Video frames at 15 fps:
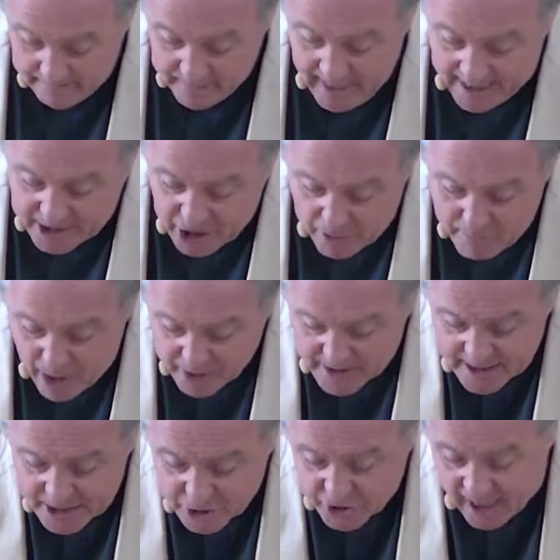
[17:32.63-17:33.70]
And so
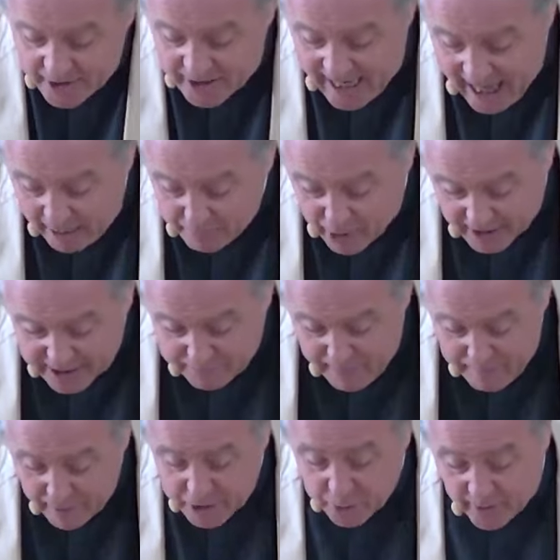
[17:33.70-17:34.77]
Moses is trying to help God's
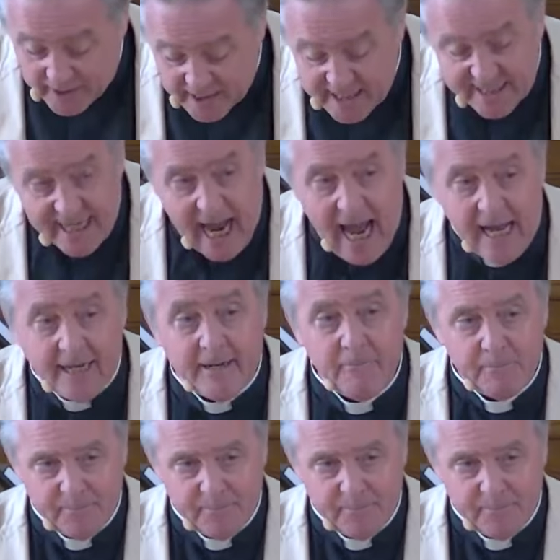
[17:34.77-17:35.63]
people to understand